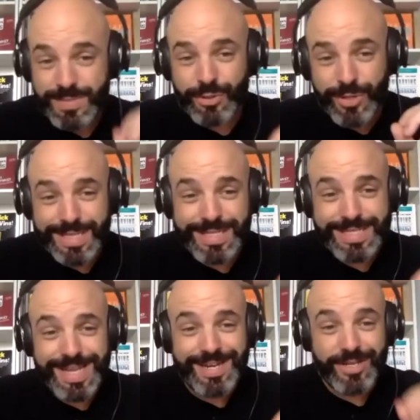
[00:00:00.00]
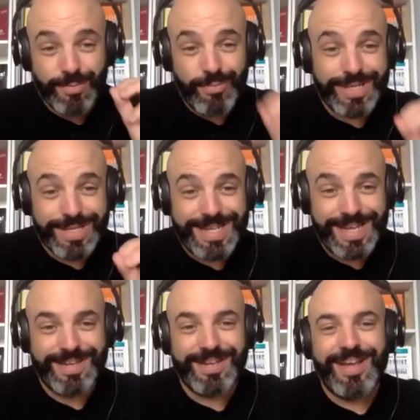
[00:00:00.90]
You get the data, you bring the
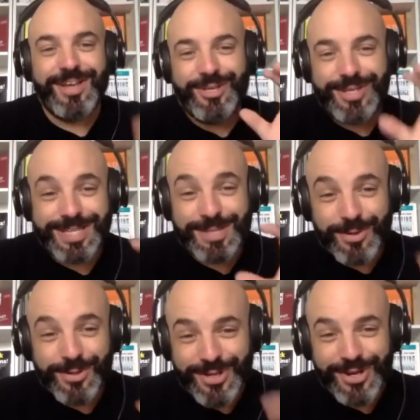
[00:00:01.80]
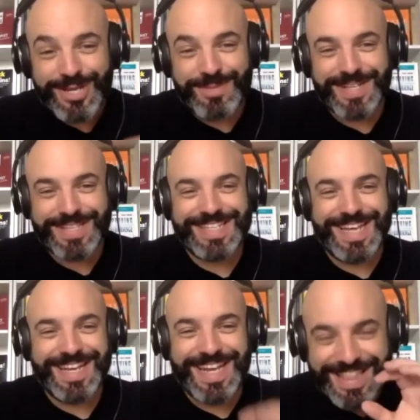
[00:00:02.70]
data, you get them all talking about the data,